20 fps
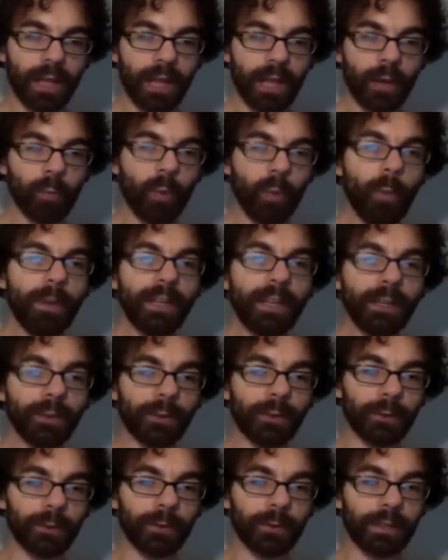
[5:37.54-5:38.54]
What we can
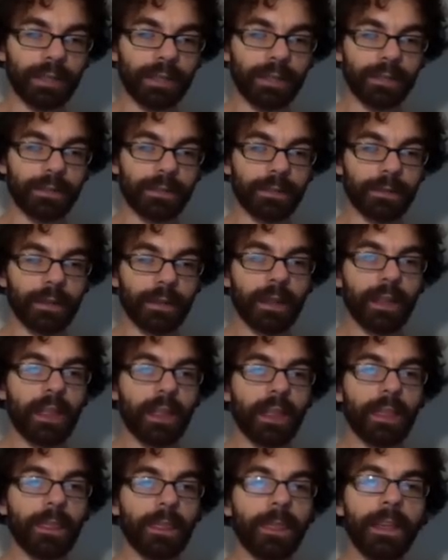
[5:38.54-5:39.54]
do is
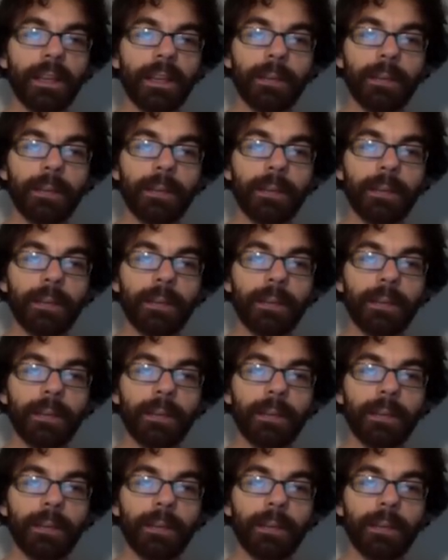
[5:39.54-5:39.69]
think